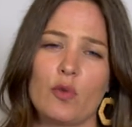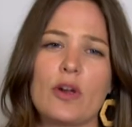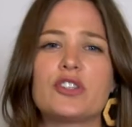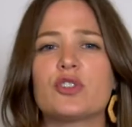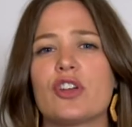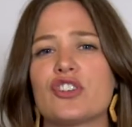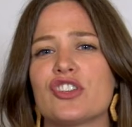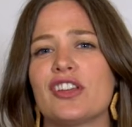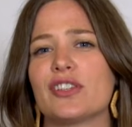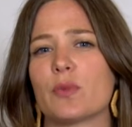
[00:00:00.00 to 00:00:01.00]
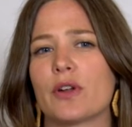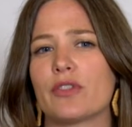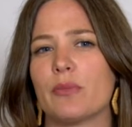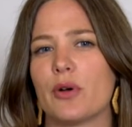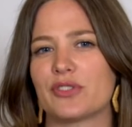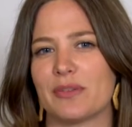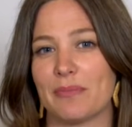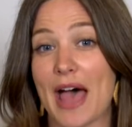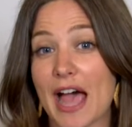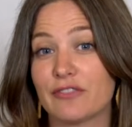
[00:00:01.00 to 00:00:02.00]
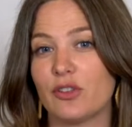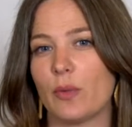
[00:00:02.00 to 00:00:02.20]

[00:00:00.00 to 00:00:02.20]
Registration is one of the most impactful